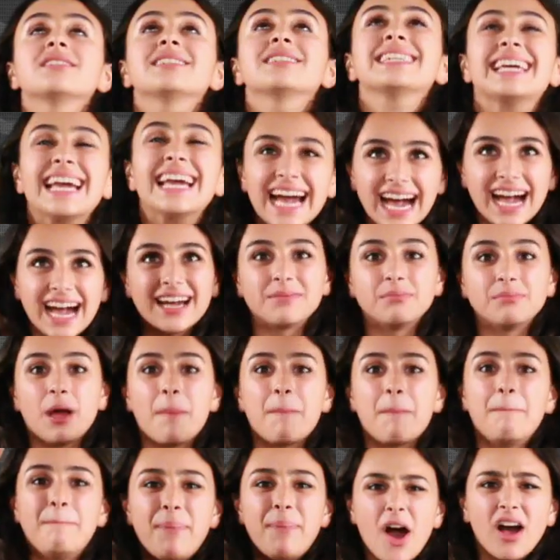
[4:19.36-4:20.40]
God, my
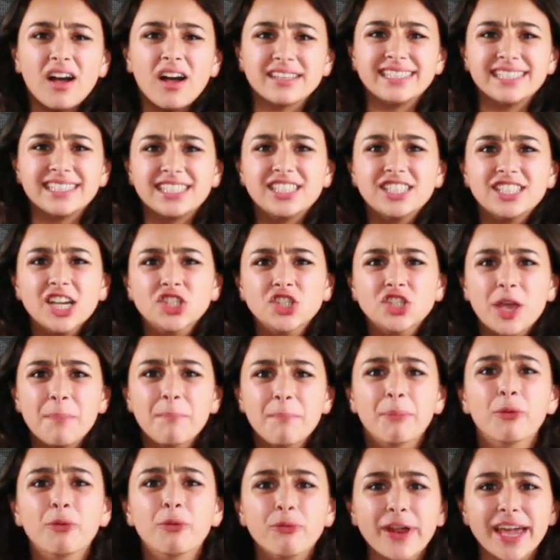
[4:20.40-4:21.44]
boss is such a
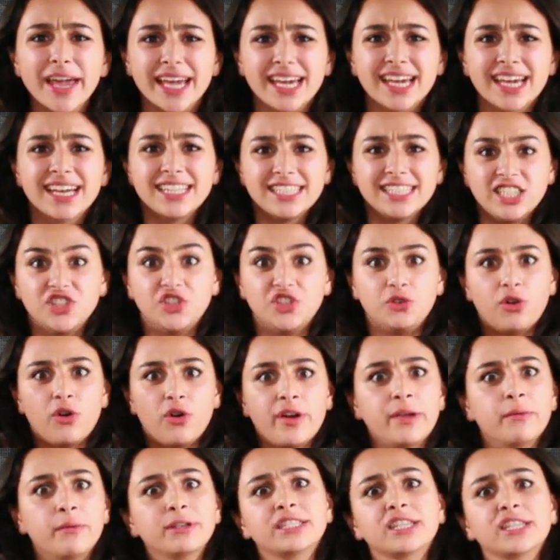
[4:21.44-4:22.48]
prick. Did you know
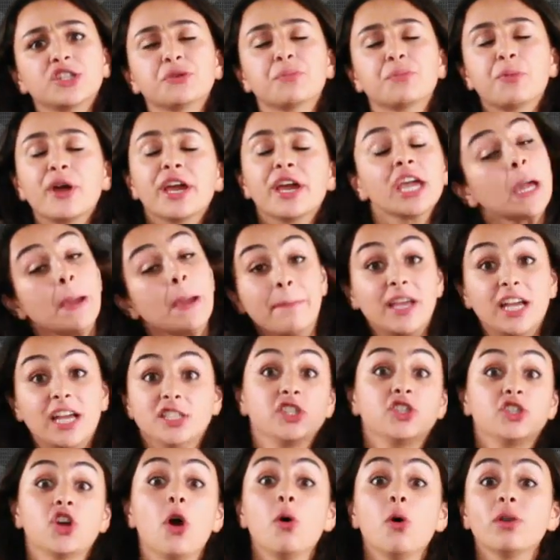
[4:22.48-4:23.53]
he was such a prick? Because
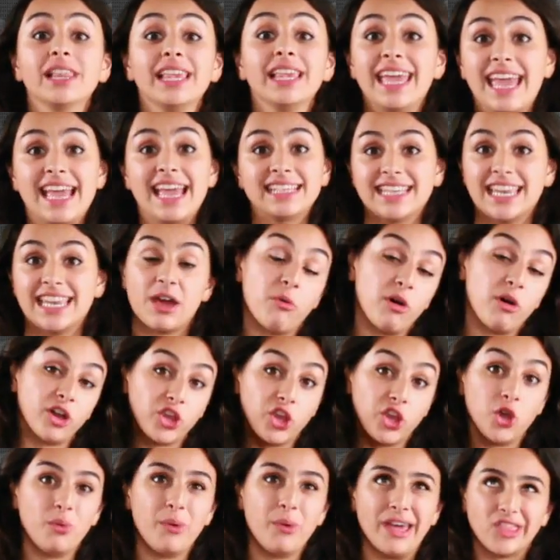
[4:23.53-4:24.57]
he totally is, and I
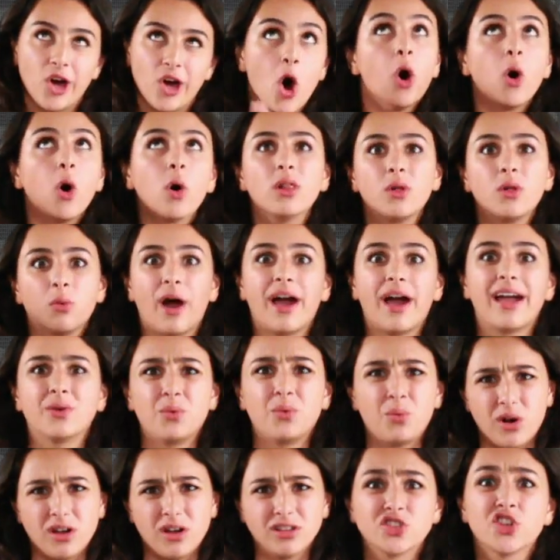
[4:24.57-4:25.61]
want you and the whole
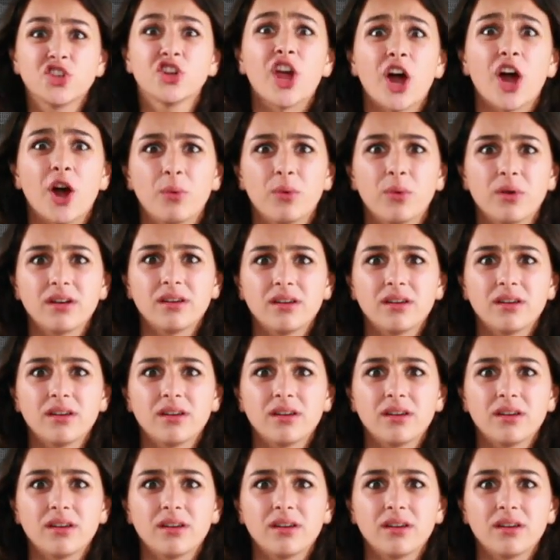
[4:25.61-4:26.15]
wide world to know.